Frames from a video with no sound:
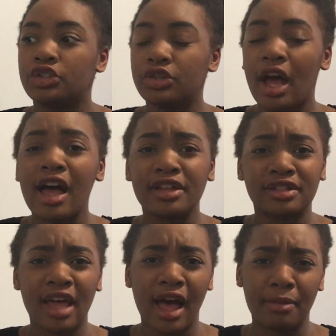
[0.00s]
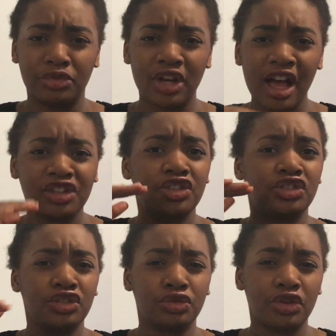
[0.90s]
to ask you
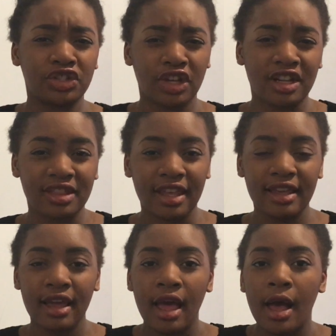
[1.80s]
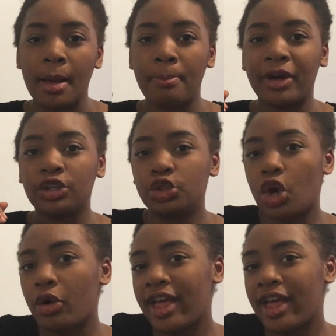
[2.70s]
to do a certain thing. But go